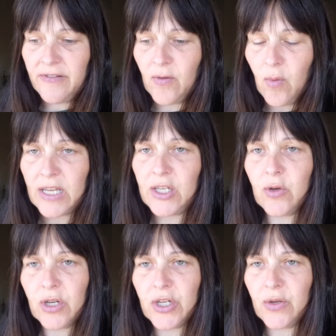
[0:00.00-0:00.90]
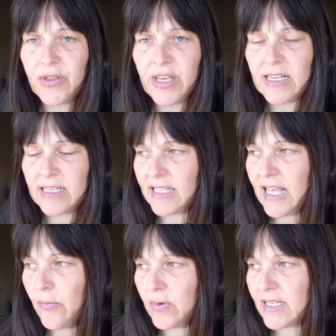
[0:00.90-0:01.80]
for ways you can do things
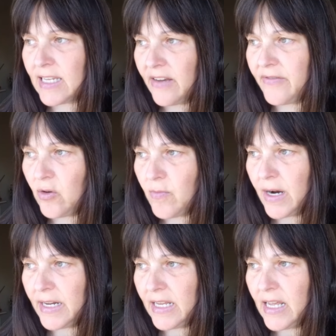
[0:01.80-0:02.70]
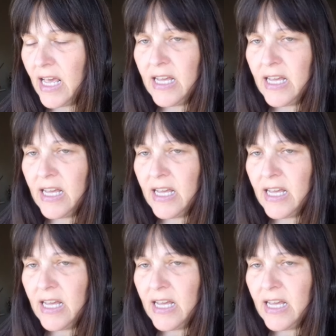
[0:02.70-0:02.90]
that will save you money.